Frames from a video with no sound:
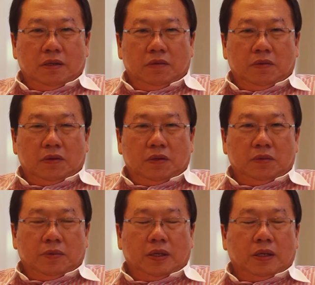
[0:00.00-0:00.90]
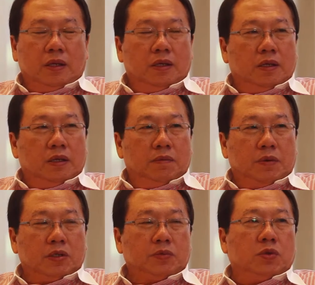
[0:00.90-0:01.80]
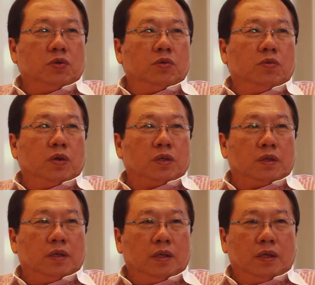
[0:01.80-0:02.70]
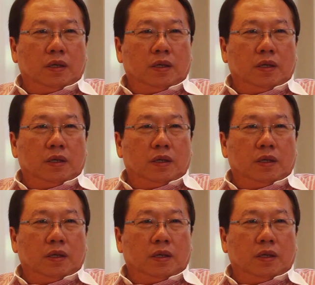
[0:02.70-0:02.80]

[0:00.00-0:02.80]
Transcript: we don't want to be, because we don't know what the